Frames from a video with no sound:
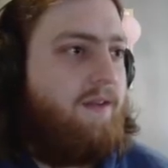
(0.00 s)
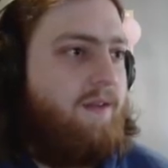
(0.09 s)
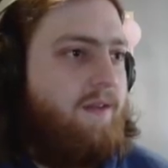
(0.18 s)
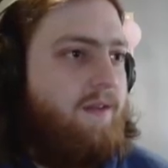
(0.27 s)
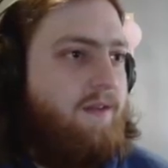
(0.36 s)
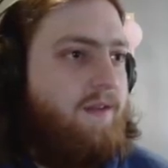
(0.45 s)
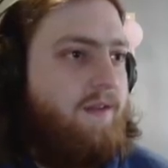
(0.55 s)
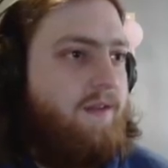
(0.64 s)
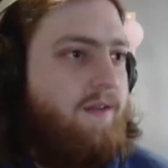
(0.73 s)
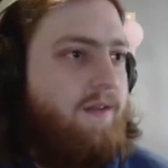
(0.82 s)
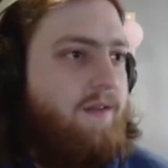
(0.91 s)

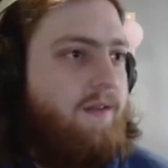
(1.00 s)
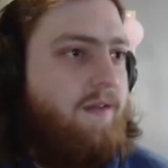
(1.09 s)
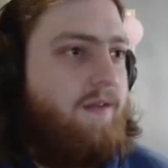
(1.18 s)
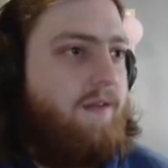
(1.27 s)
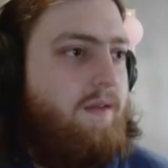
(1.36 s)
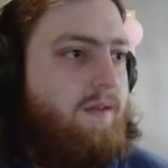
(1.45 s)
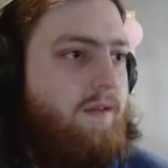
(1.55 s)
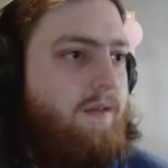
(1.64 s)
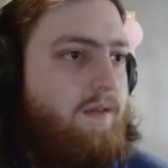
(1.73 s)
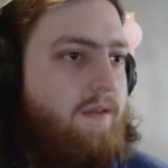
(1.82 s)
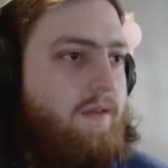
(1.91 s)

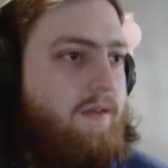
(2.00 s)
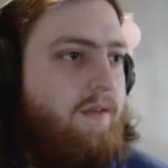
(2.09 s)
Nothing is said.